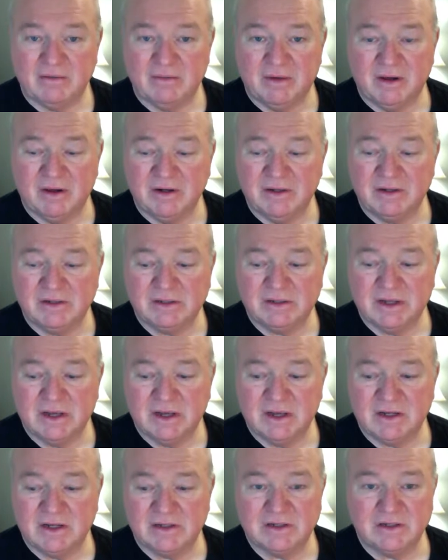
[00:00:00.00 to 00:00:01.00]
Monday's
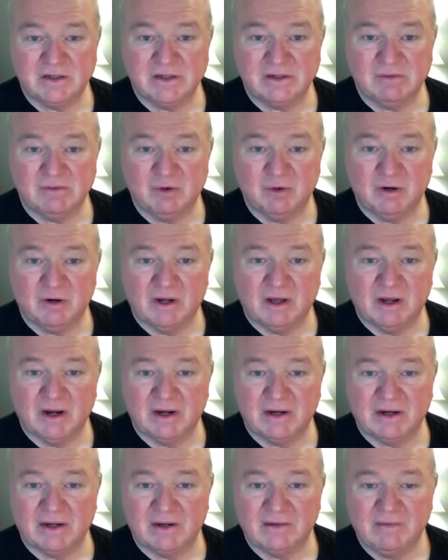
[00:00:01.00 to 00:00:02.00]
test is more
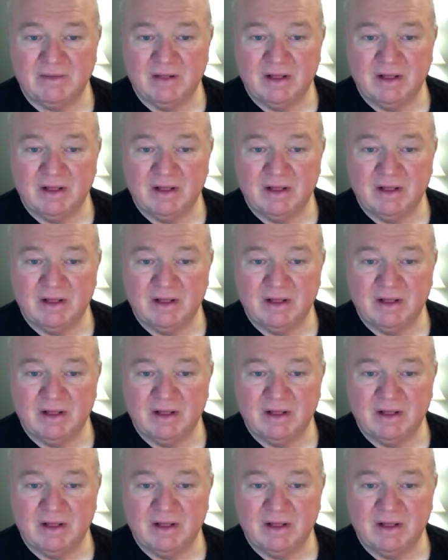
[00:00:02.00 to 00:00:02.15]
like